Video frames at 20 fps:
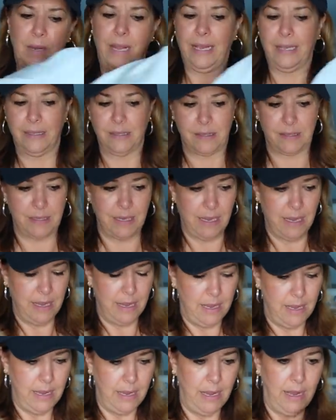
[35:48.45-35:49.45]
nice.
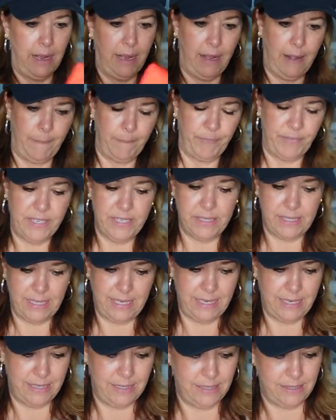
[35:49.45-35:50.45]
Um, this
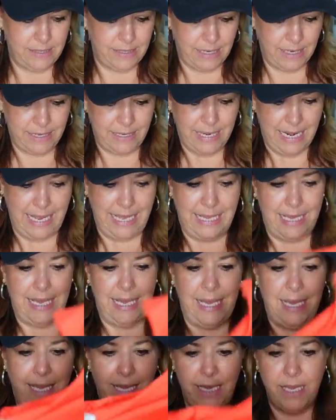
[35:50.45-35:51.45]
is a
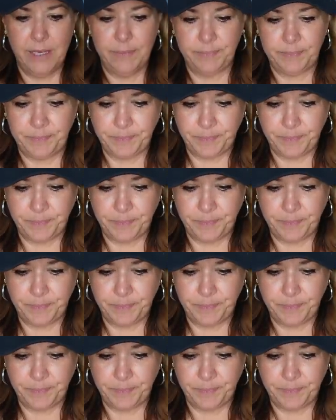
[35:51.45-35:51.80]
Nike